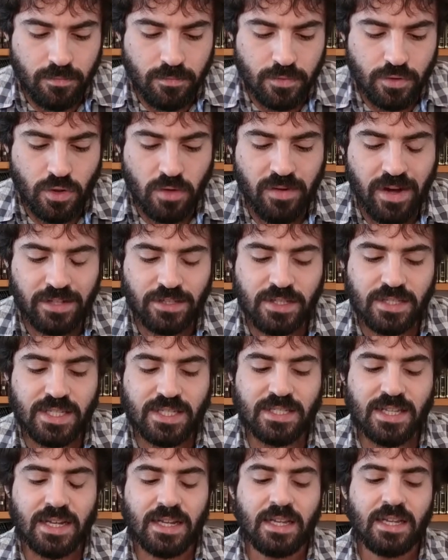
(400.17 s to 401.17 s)
So Ashi
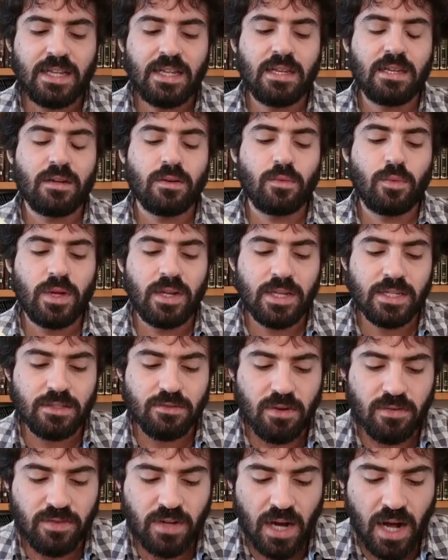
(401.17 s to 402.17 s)
says that he
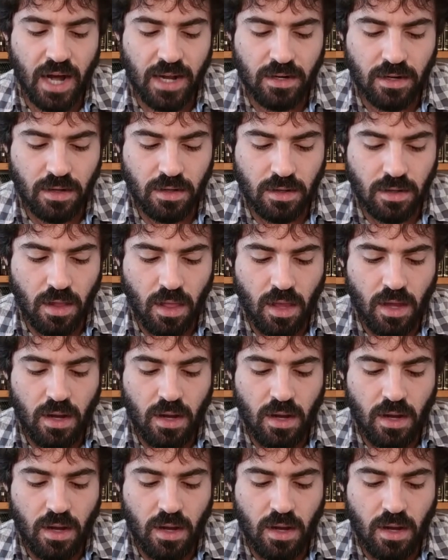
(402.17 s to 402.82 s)
witnessed Rav Kahana,